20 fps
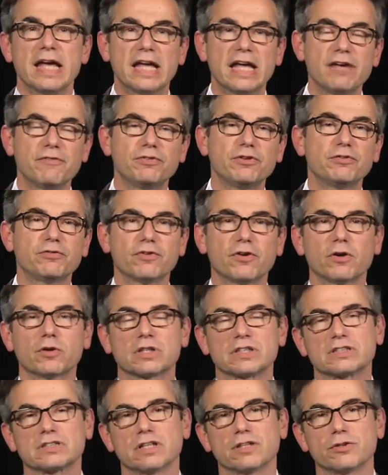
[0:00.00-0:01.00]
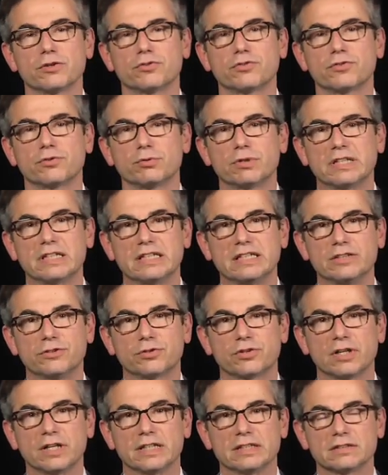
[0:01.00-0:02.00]
If you focus on those 3 key
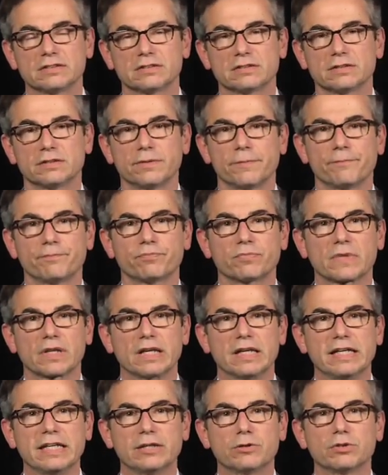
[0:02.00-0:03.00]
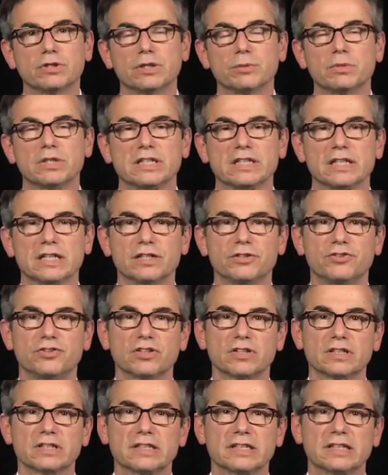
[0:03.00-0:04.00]
traits, equanimity,
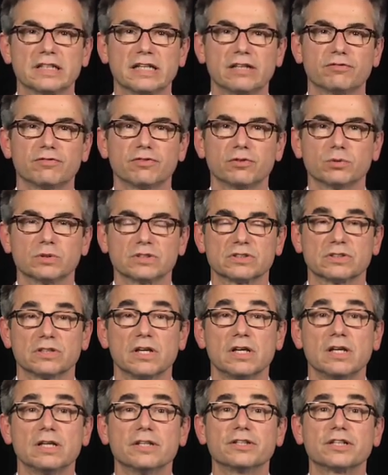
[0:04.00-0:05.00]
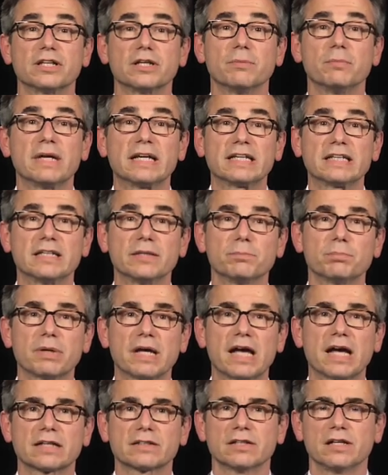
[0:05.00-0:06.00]
agility, and influence, you're going to make an
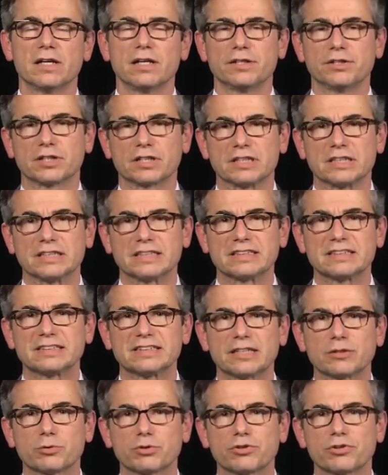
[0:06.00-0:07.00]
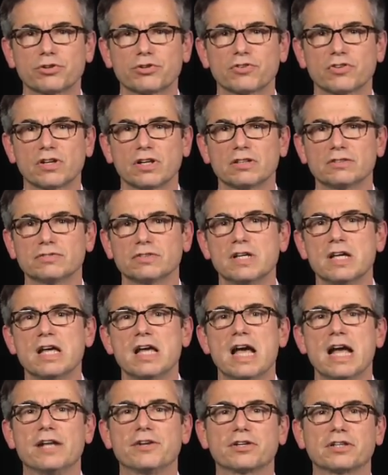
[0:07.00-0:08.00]
impact, you're going to distinguish yourself,
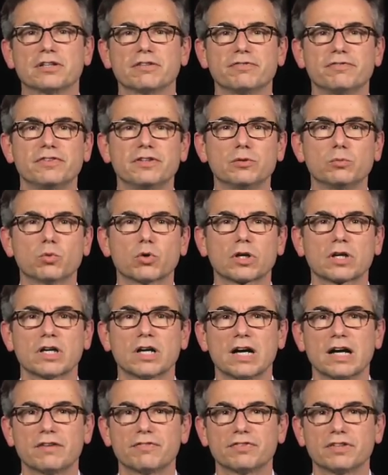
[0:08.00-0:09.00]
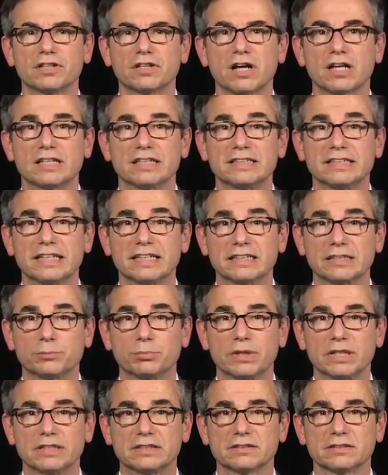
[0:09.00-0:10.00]
and you're going to feel more confident on a daily
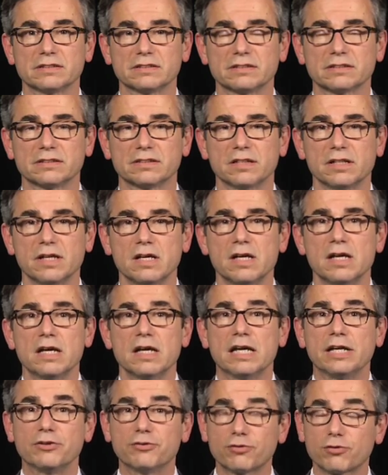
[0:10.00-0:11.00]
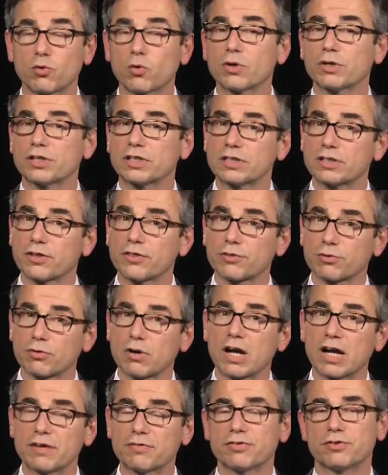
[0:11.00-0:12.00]
basis. In short, you're going to
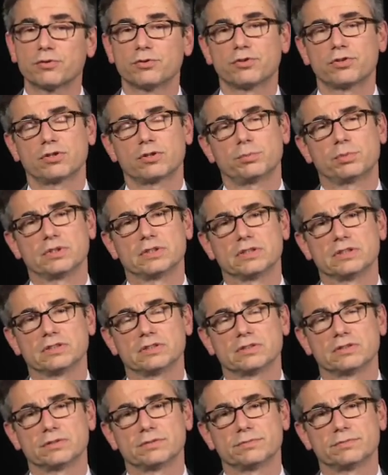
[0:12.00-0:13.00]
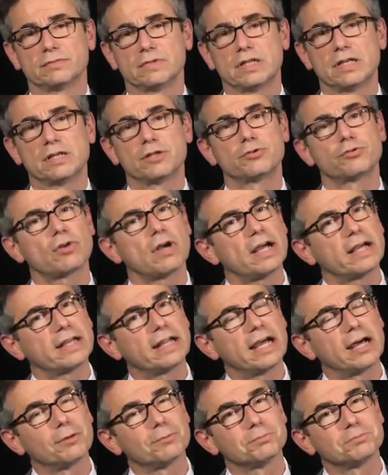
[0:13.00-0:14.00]
thrive through turbulence. Try it
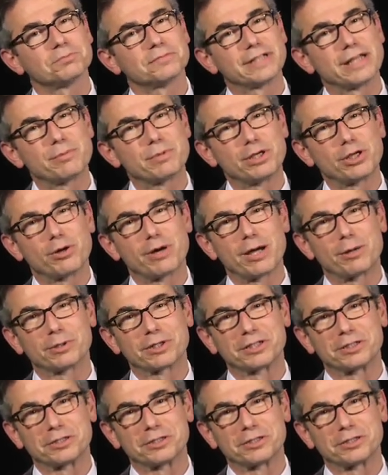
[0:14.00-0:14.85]
out. Let me know how it